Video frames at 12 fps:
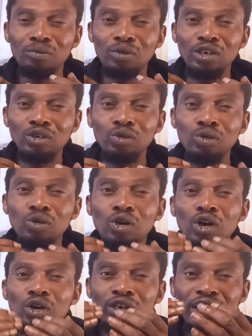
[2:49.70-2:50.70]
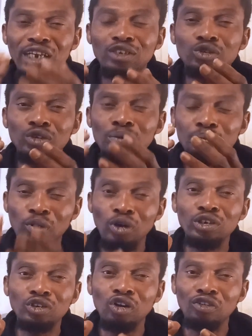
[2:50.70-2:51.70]
when you get to the
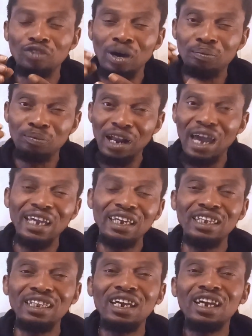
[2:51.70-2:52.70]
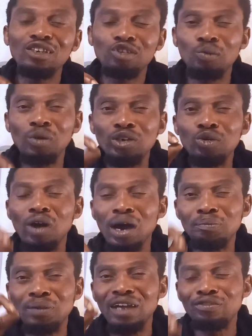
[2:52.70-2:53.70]
point of applying, so when you
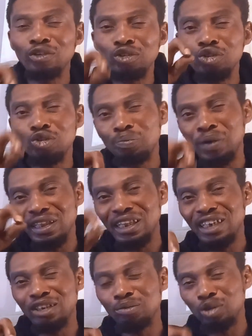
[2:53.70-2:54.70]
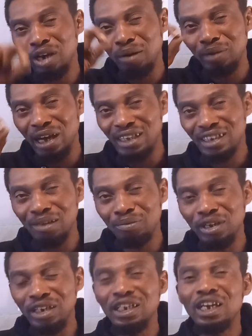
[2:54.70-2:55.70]
apply for YouTube partnership, you can be
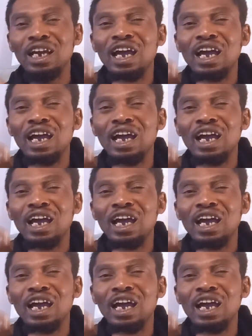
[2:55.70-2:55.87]
accepted.